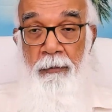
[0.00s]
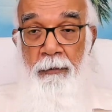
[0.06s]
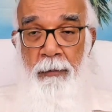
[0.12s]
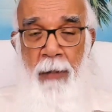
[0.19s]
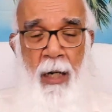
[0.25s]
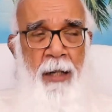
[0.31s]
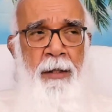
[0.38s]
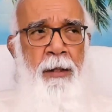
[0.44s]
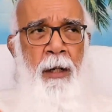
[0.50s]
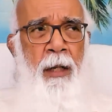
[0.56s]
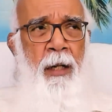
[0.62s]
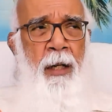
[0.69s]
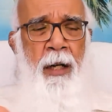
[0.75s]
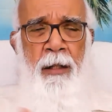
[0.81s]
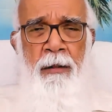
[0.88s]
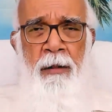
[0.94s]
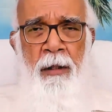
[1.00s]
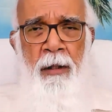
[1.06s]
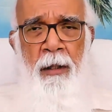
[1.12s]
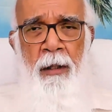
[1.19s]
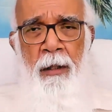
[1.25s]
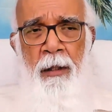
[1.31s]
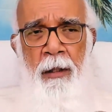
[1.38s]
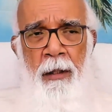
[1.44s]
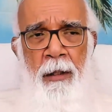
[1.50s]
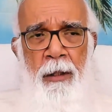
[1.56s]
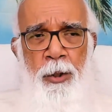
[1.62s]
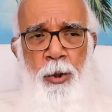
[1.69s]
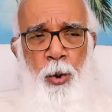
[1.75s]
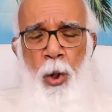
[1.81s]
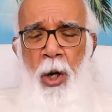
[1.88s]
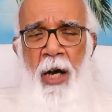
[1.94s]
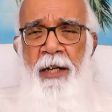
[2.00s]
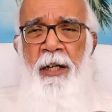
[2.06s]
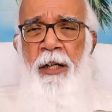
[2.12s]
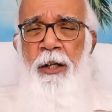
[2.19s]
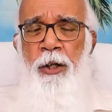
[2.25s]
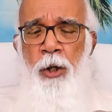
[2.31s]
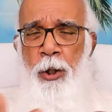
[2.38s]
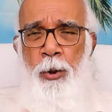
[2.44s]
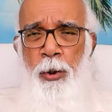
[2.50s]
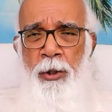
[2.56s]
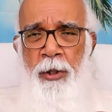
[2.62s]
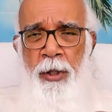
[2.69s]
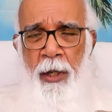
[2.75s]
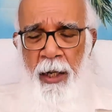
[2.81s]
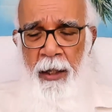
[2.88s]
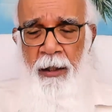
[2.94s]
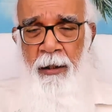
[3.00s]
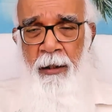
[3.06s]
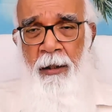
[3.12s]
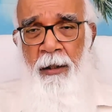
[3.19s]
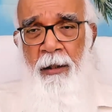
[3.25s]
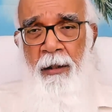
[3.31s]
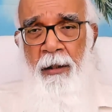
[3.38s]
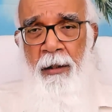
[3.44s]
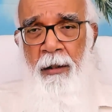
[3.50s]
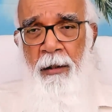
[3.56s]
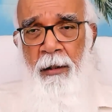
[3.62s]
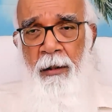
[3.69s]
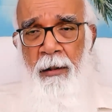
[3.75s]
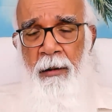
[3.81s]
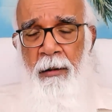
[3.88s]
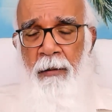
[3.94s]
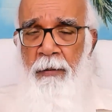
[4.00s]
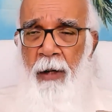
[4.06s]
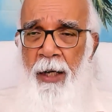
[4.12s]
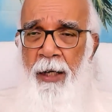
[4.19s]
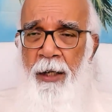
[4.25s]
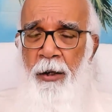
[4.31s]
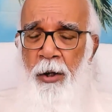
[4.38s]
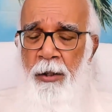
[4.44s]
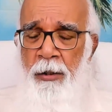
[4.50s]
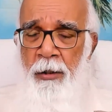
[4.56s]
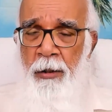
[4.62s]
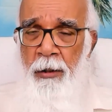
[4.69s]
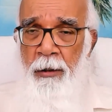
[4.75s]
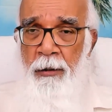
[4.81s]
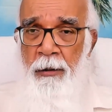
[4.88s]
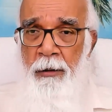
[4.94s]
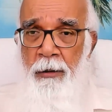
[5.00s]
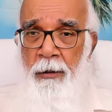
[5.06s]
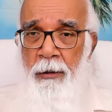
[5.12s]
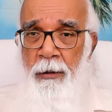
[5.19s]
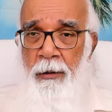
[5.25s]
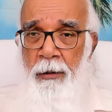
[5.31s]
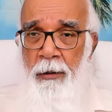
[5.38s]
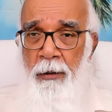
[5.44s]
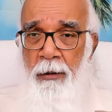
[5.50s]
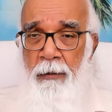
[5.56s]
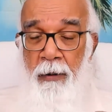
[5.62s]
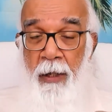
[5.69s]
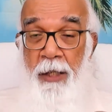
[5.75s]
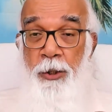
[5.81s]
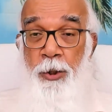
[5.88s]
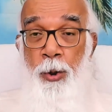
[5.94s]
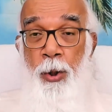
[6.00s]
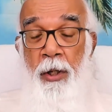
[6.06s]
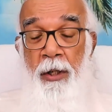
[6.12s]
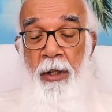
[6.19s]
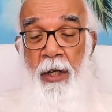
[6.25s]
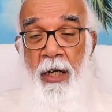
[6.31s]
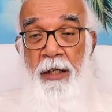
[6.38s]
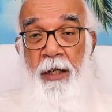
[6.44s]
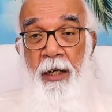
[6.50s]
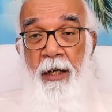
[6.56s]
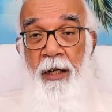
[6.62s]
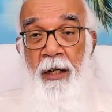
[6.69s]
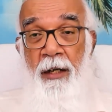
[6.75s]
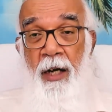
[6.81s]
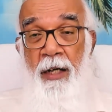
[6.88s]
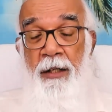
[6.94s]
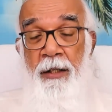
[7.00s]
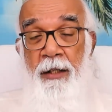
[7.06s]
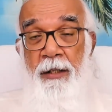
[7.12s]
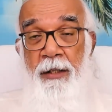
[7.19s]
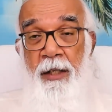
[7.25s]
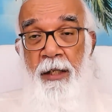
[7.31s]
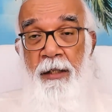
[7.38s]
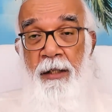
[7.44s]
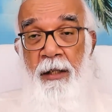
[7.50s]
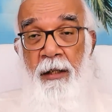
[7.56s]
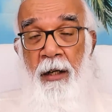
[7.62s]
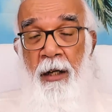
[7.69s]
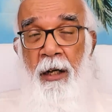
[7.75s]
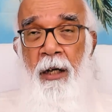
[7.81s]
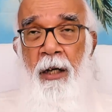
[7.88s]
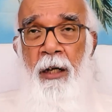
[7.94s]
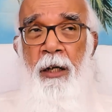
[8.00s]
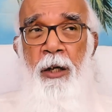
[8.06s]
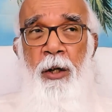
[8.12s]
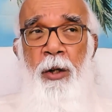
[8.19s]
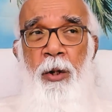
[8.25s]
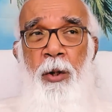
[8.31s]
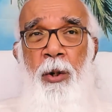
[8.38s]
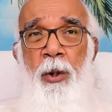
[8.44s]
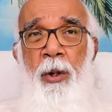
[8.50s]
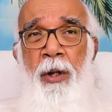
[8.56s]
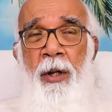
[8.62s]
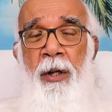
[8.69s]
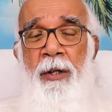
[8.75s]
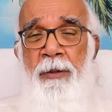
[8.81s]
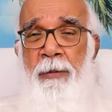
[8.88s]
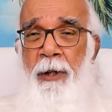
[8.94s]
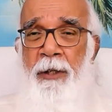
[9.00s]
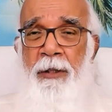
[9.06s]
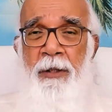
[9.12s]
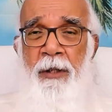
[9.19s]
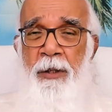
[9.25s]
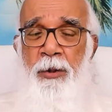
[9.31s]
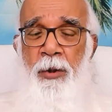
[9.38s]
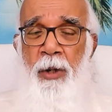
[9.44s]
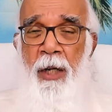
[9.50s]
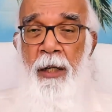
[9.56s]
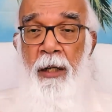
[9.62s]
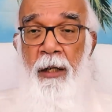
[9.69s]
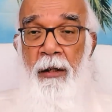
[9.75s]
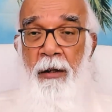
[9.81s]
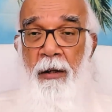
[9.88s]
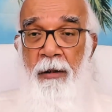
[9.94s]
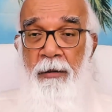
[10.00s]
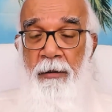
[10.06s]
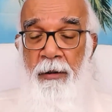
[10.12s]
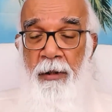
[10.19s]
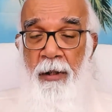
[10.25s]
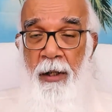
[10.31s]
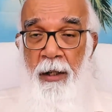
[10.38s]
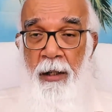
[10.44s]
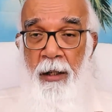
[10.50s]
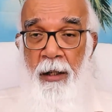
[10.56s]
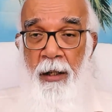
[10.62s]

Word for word: My son is, so I need not to think. Why not? Why shouldn't I take a right decision? No, no, no, he is my son, so I need not to think.